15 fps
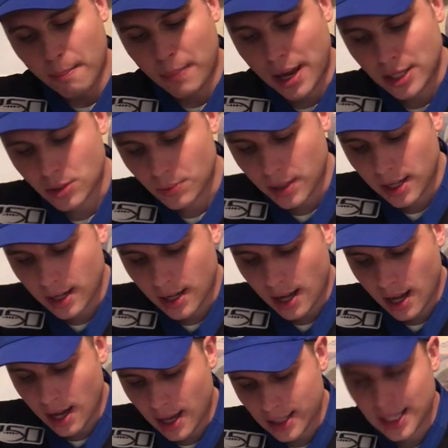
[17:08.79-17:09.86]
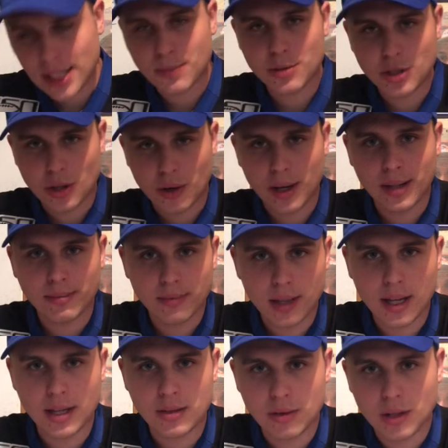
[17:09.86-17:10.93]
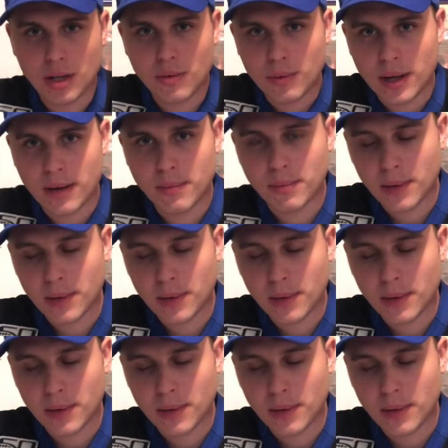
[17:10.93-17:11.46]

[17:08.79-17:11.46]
Best win against Missouri. Is a good win